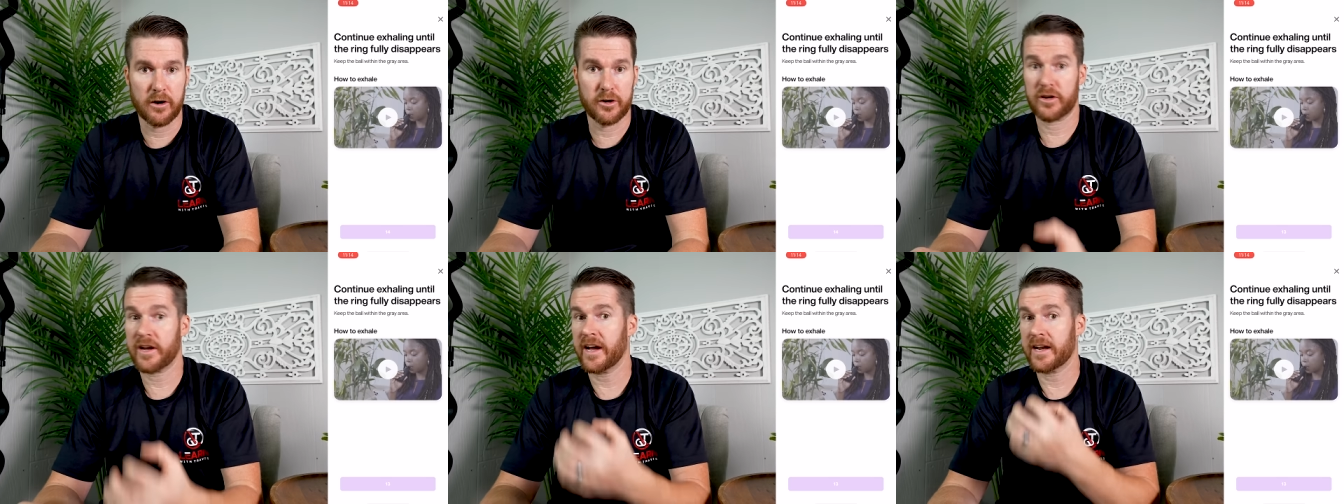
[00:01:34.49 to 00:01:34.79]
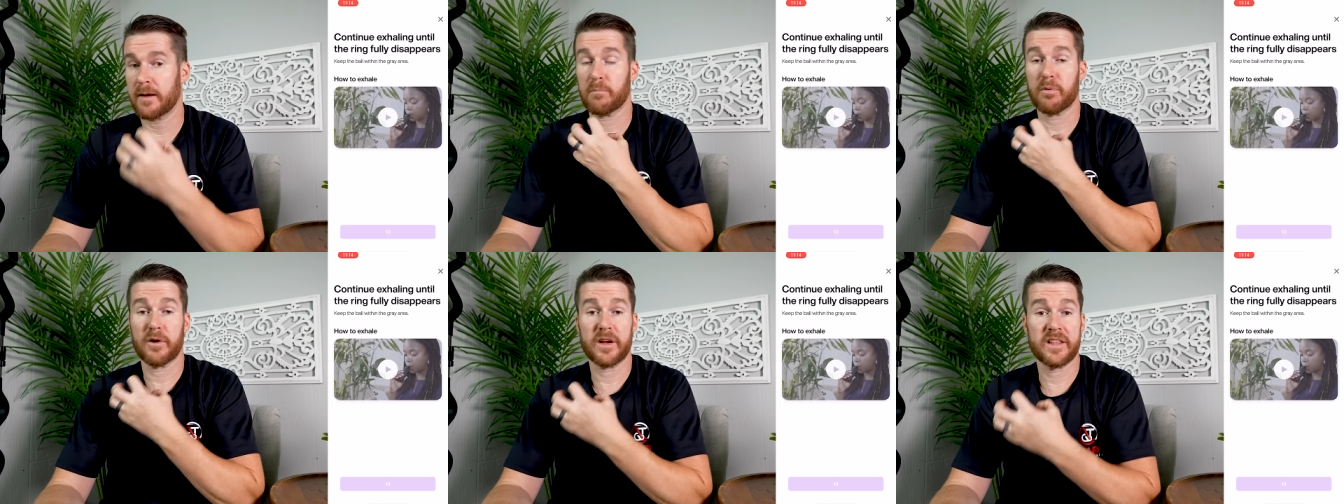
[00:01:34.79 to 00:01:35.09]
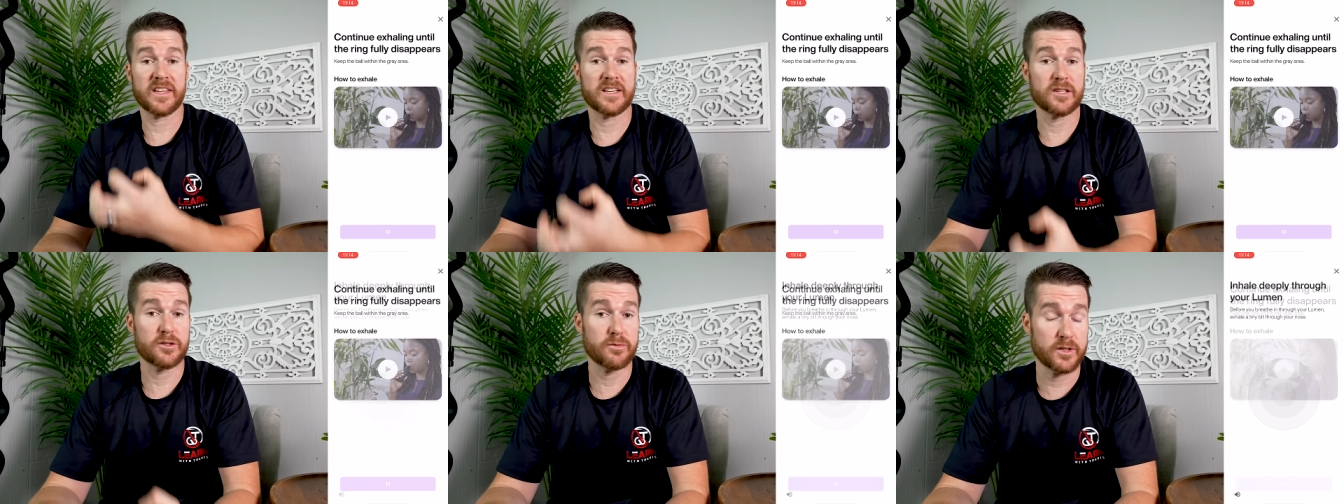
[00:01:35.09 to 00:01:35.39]
You kind of
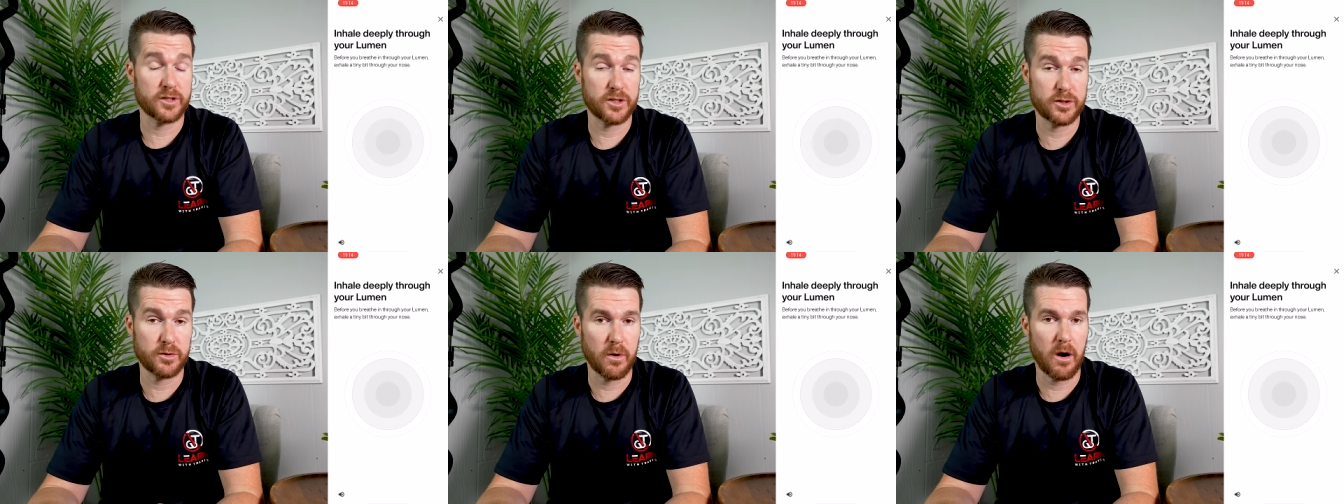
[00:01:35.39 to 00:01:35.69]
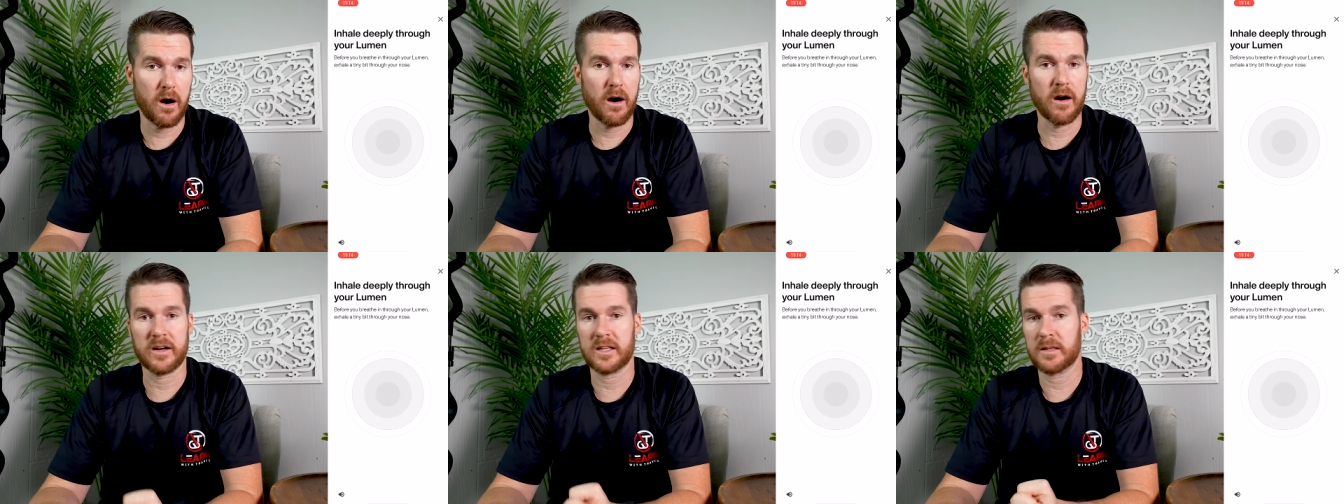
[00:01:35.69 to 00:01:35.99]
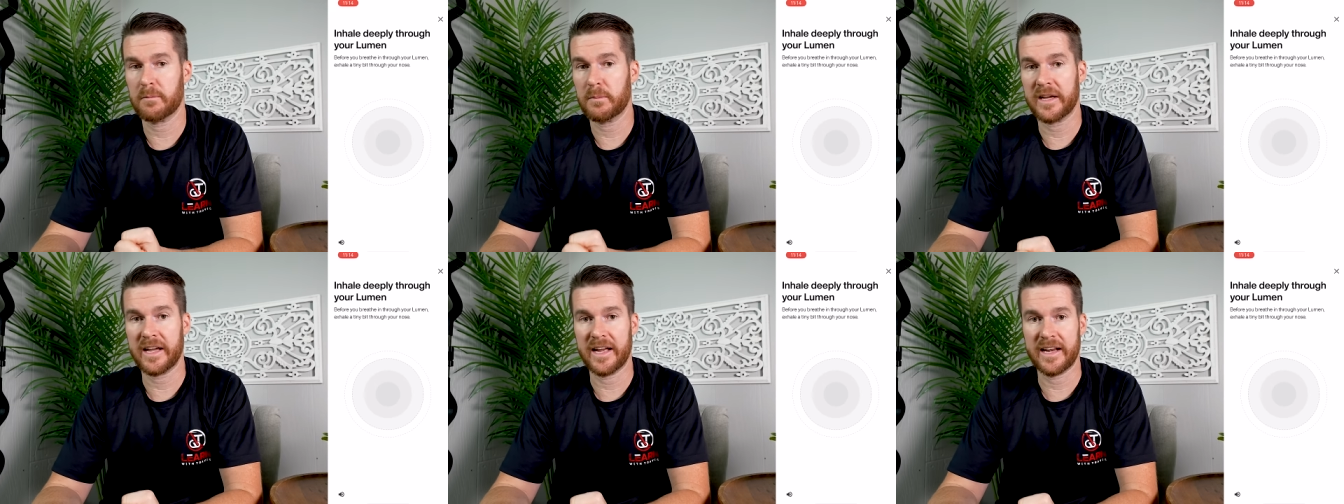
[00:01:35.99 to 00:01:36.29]
breathe into it too hard at
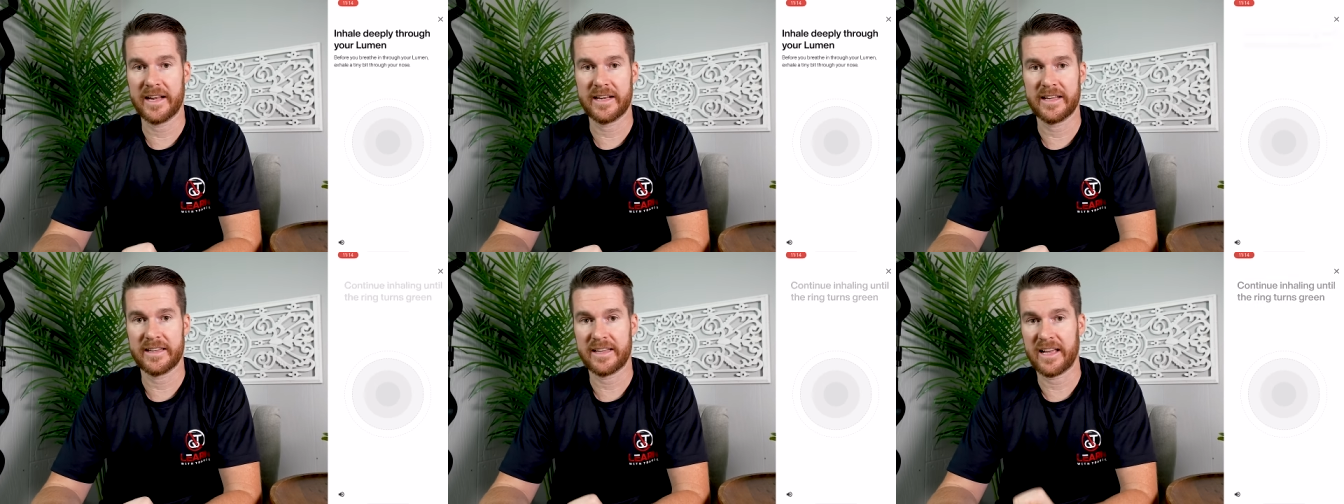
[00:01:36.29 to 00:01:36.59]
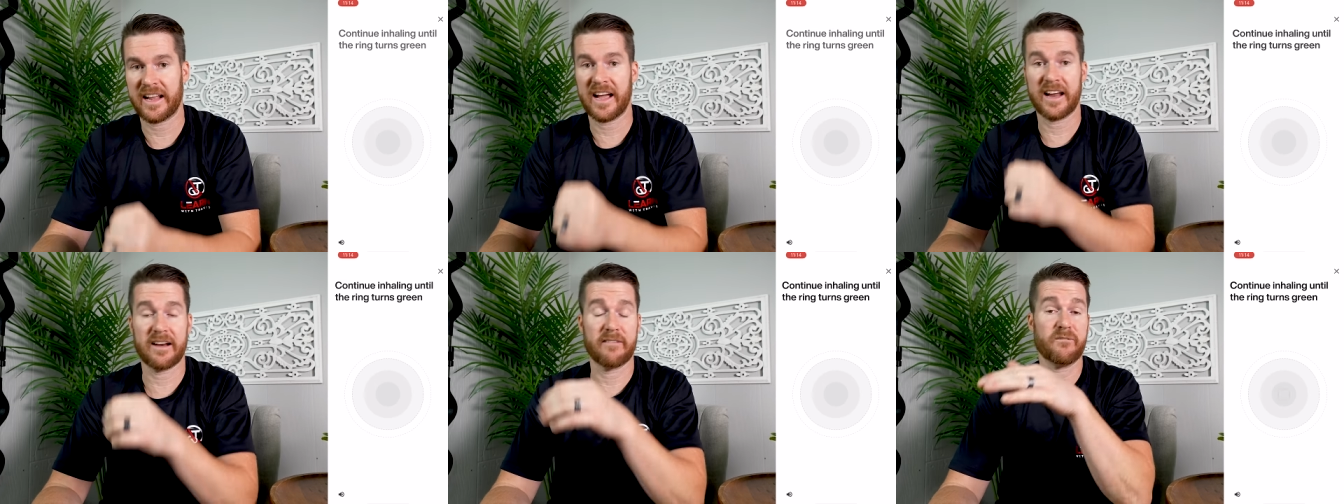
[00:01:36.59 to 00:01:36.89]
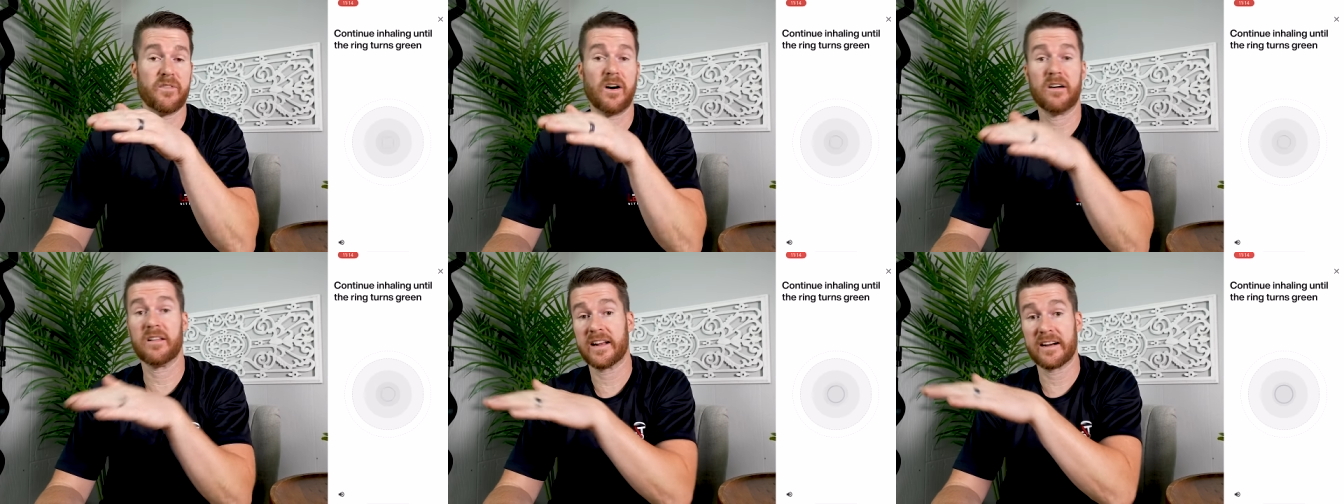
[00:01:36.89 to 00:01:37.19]
the beginning and then kind of
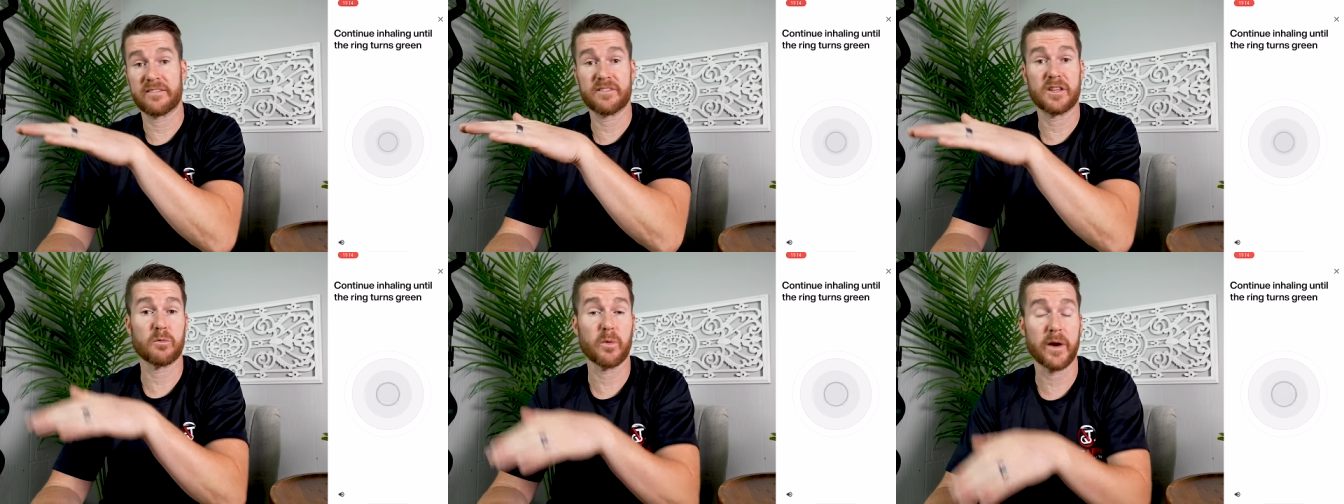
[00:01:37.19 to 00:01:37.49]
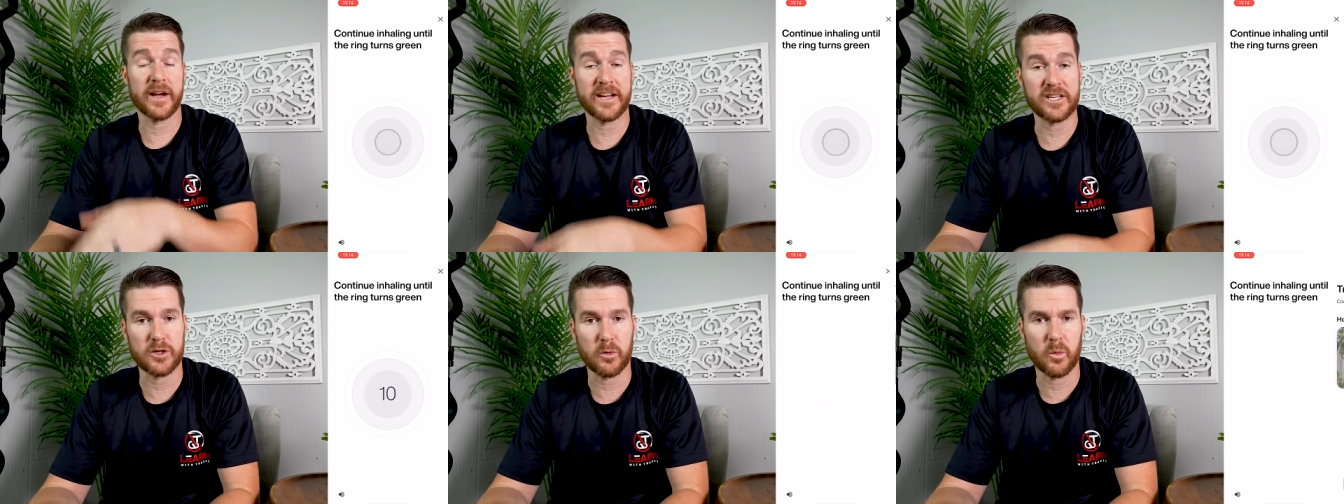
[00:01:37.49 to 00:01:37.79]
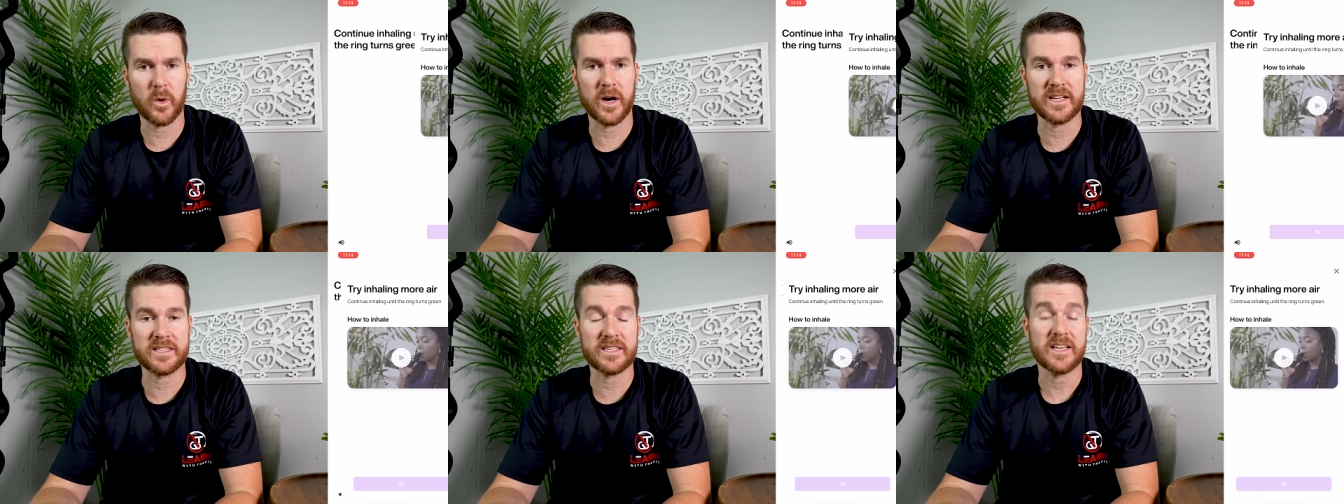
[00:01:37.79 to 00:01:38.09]
fall out of the range it
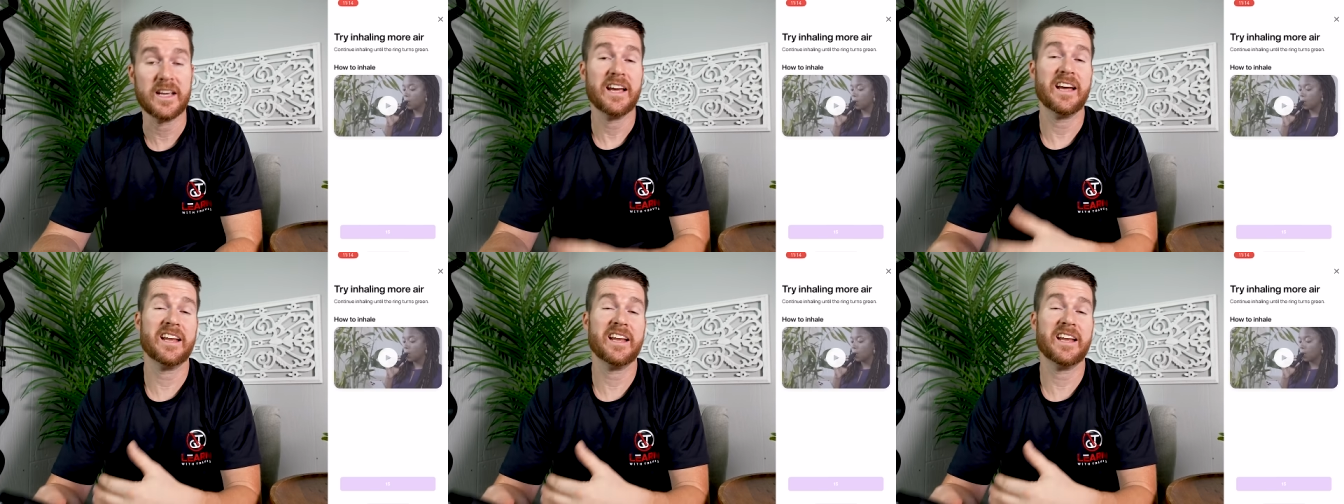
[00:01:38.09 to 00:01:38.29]
wants,